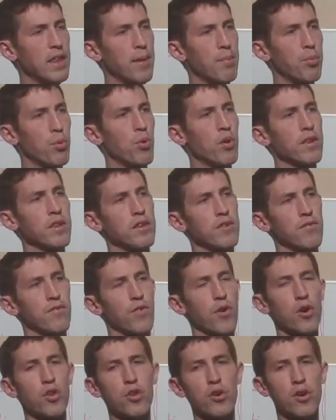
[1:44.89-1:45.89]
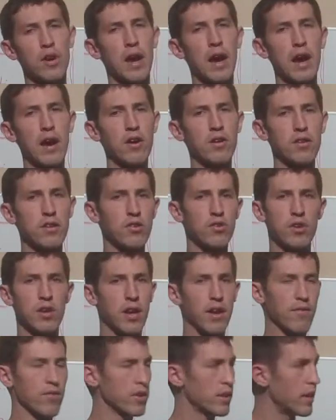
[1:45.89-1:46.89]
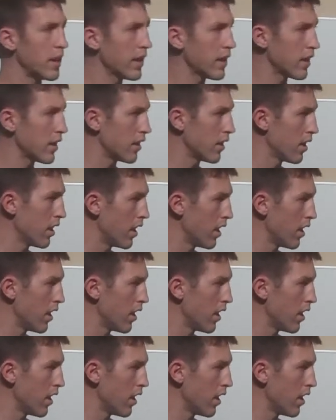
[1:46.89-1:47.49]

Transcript: that point that's further and higher than you can ever kick it.